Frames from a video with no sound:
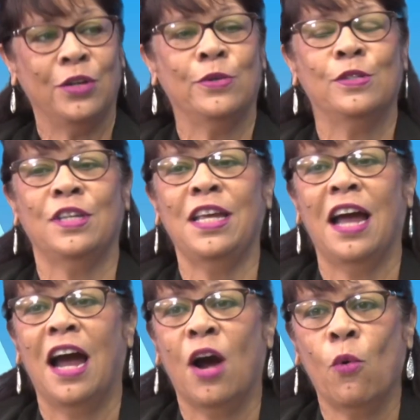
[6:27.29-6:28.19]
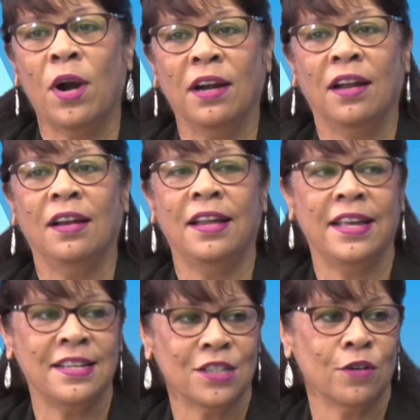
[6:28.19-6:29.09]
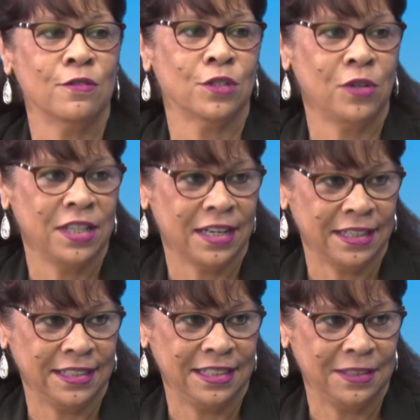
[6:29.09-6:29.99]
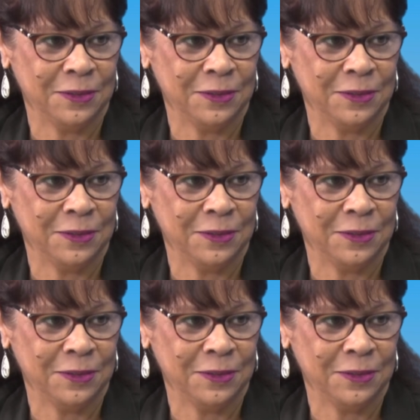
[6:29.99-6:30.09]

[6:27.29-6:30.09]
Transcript: you see, our links of solidarity.